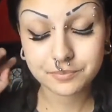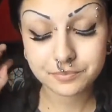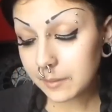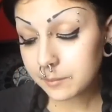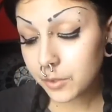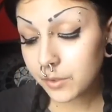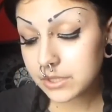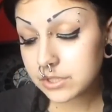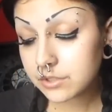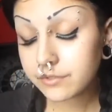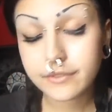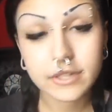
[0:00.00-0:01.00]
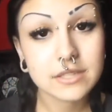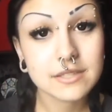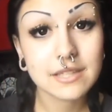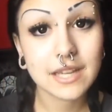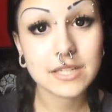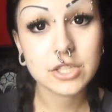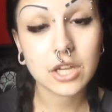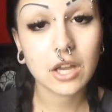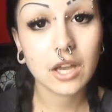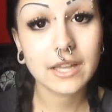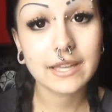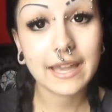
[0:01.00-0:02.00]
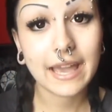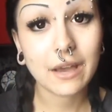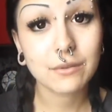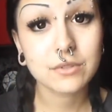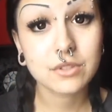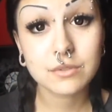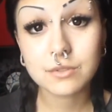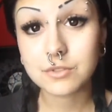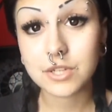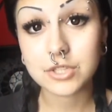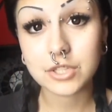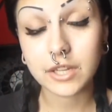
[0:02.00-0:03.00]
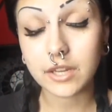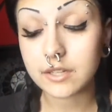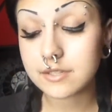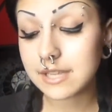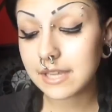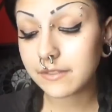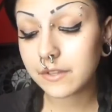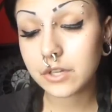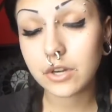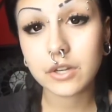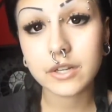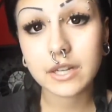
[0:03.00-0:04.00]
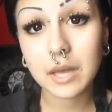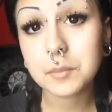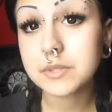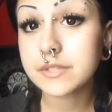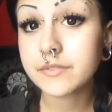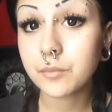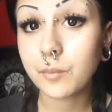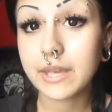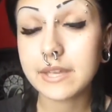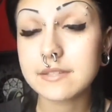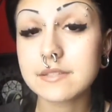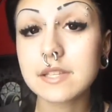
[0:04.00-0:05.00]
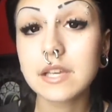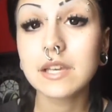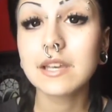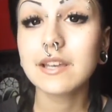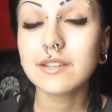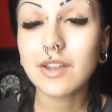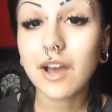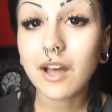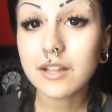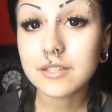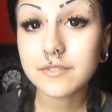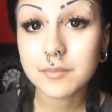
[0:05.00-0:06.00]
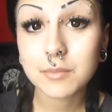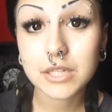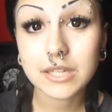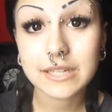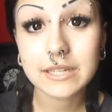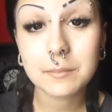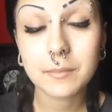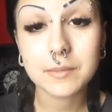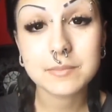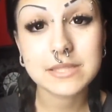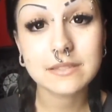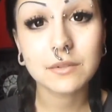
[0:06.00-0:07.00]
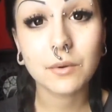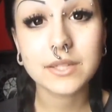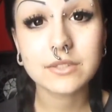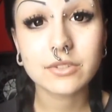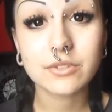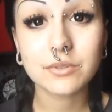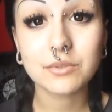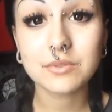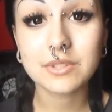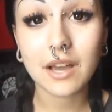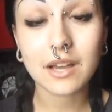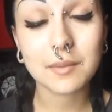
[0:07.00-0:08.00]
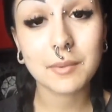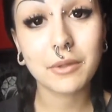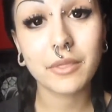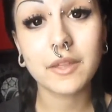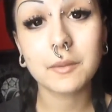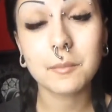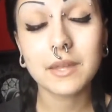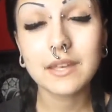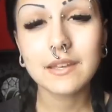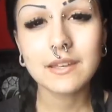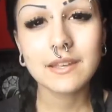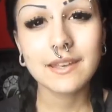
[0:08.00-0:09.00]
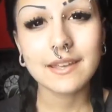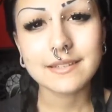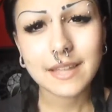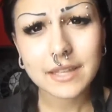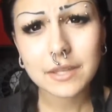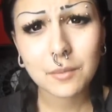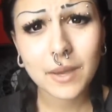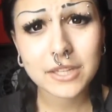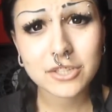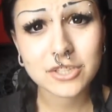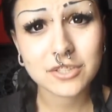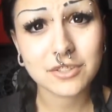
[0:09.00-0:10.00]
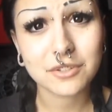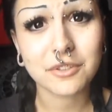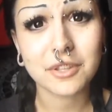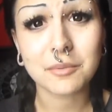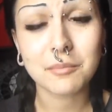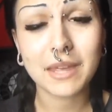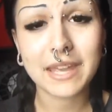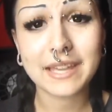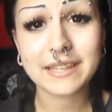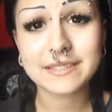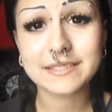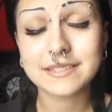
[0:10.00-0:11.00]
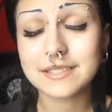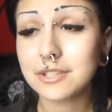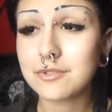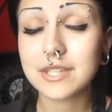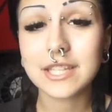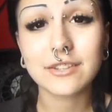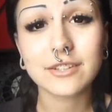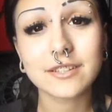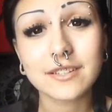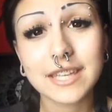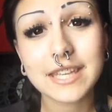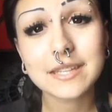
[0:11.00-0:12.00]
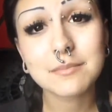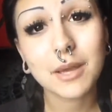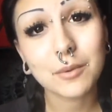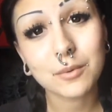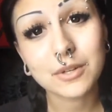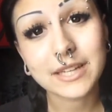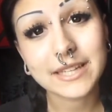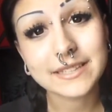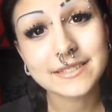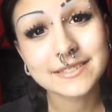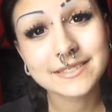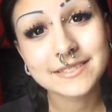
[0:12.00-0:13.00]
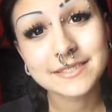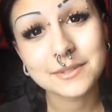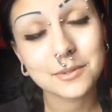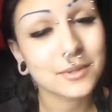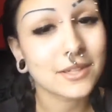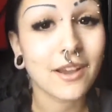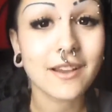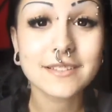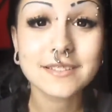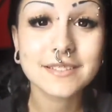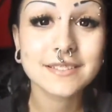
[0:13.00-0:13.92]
I'm going to first touch on how to stretch your ears, and there are a couple different ways. Not all of them are good, but I'm still going to talk about them and tell you why you shouldn't do them, and you can either heed my warning or not.